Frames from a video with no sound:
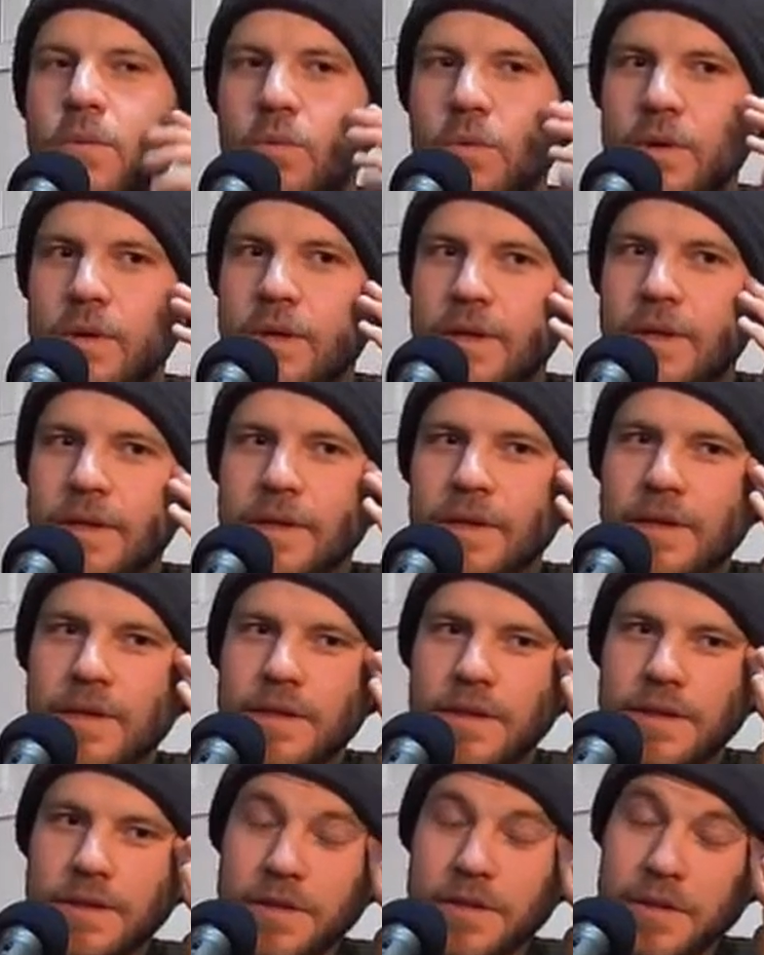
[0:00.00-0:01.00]
Well,
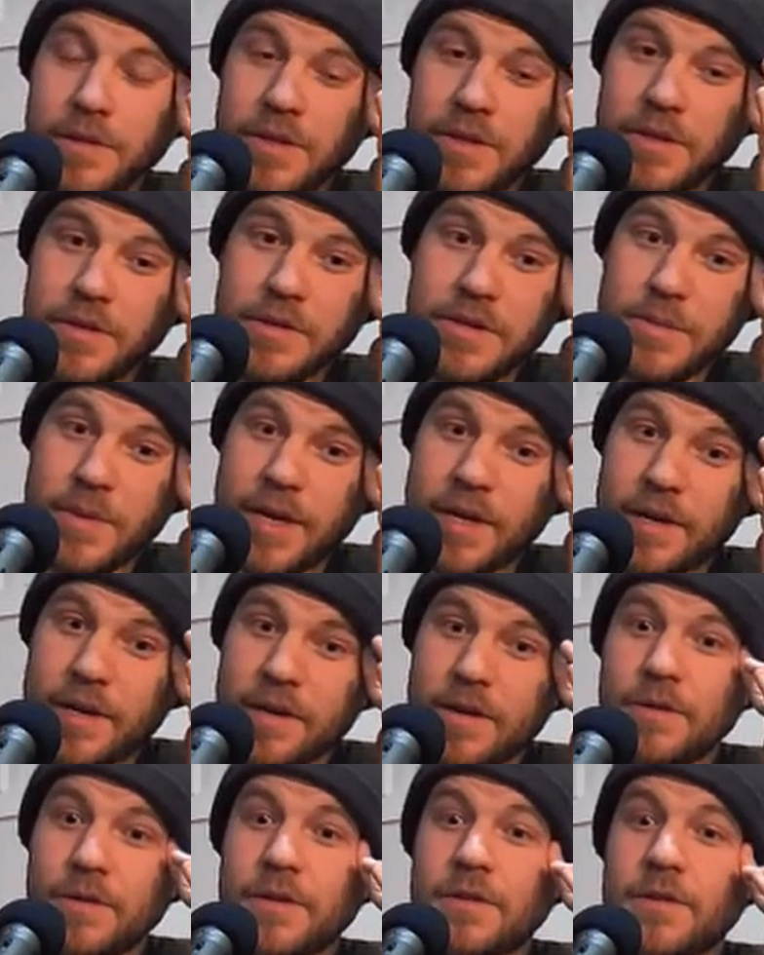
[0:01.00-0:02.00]
see, you may
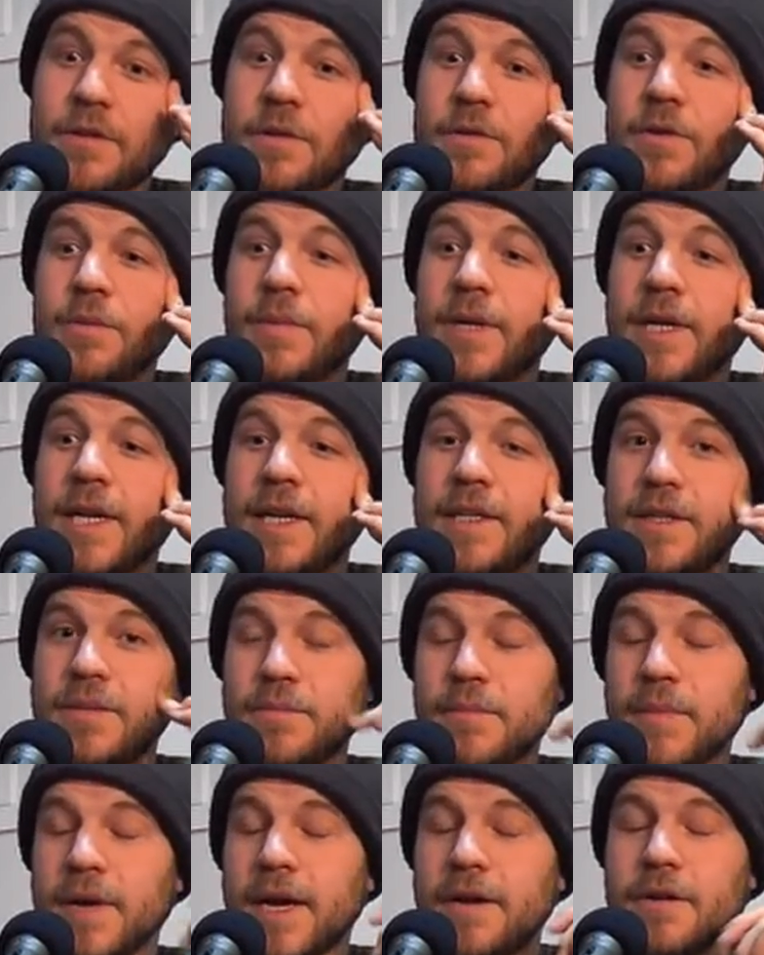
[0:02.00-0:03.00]
not know this, Nicole, but I
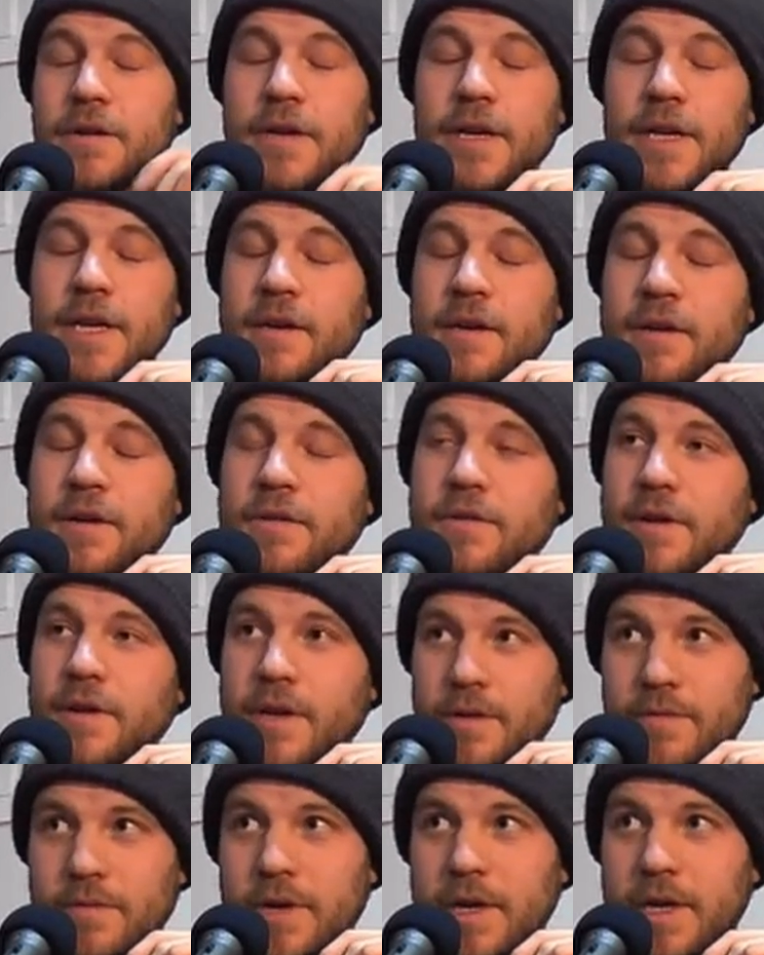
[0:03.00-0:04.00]
did minor in
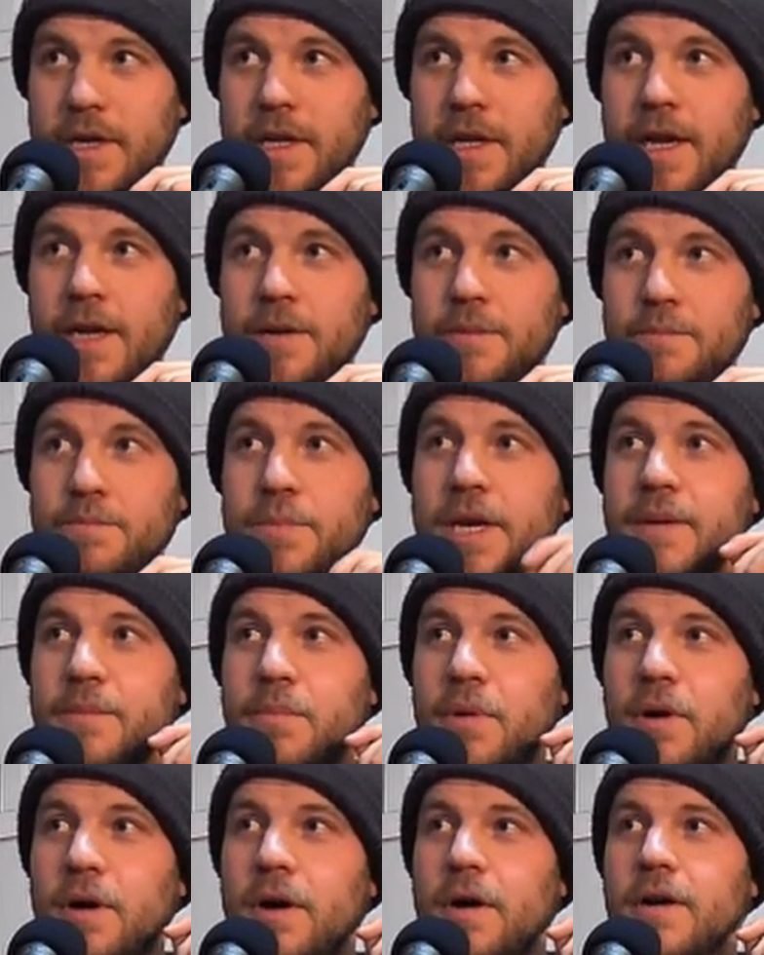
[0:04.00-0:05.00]
creative writing, and a
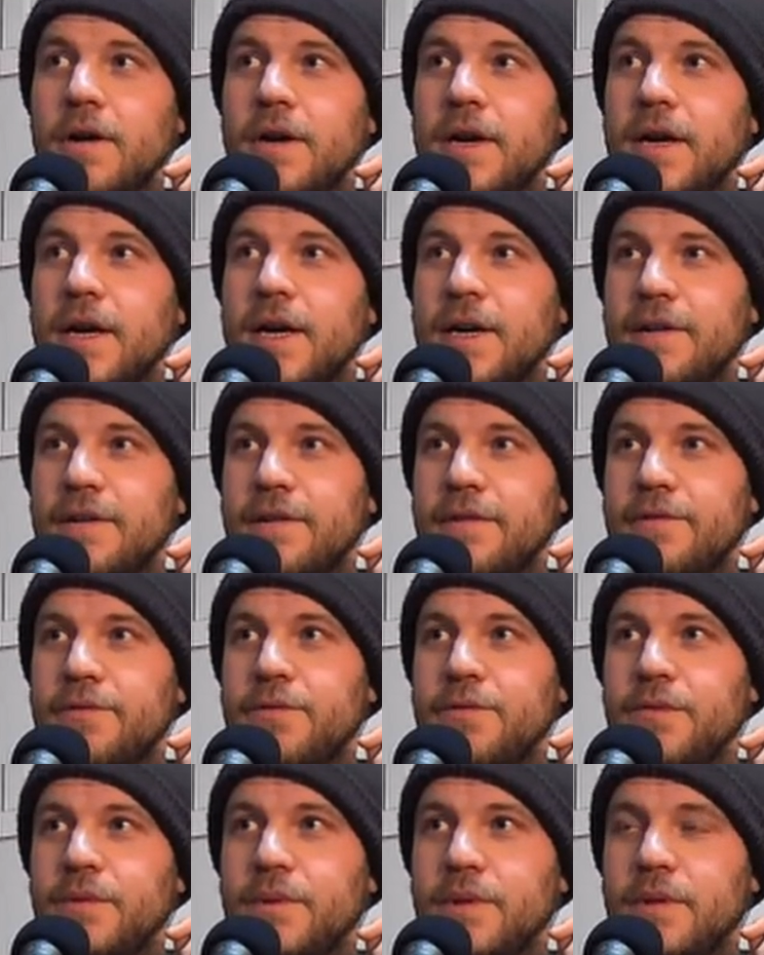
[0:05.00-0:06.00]
big part
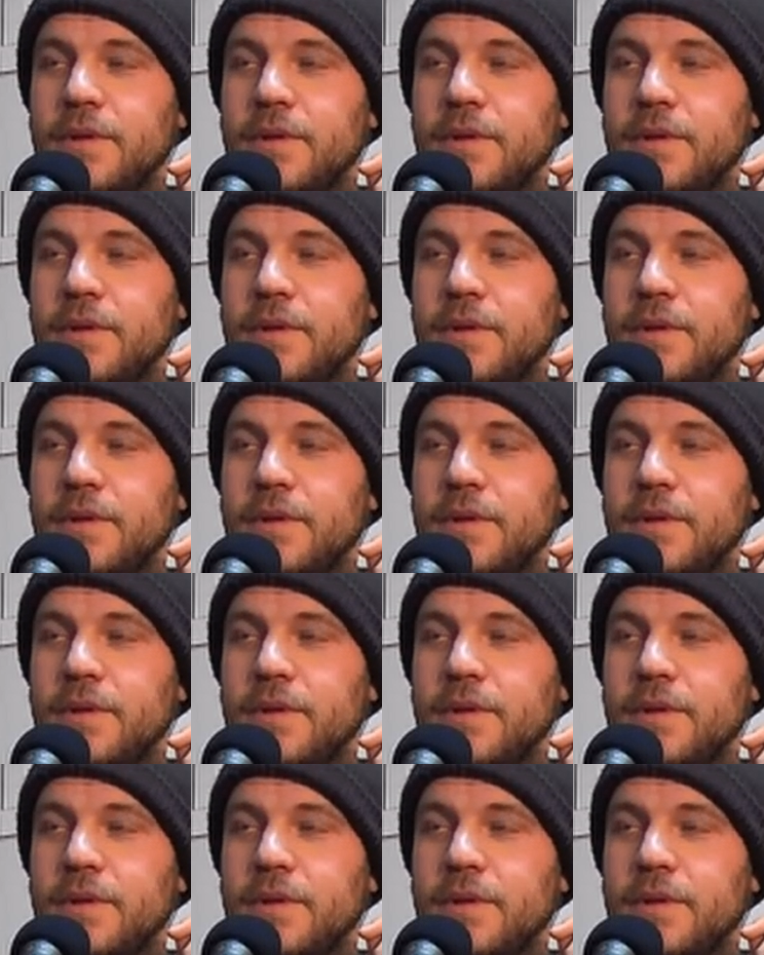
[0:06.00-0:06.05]
of